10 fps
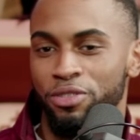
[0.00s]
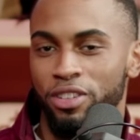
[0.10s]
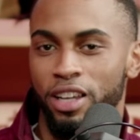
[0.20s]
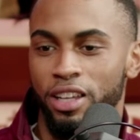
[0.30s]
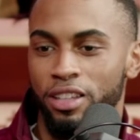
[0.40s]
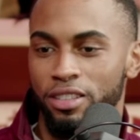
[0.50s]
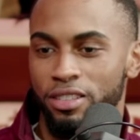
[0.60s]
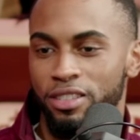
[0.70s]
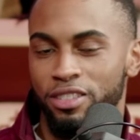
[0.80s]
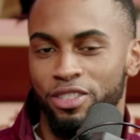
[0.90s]
feel like
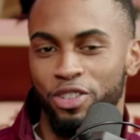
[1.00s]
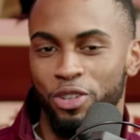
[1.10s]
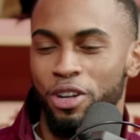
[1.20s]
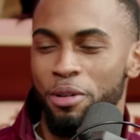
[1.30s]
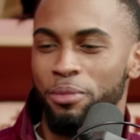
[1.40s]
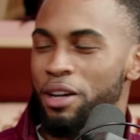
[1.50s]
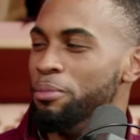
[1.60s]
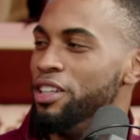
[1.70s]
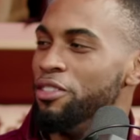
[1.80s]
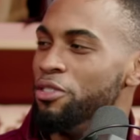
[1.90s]
on the court, I'm a
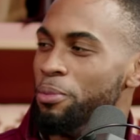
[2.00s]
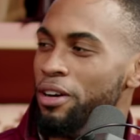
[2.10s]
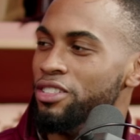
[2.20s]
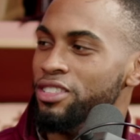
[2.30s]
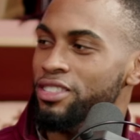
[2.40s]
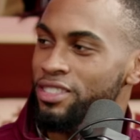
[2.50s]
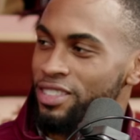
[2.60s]
different person.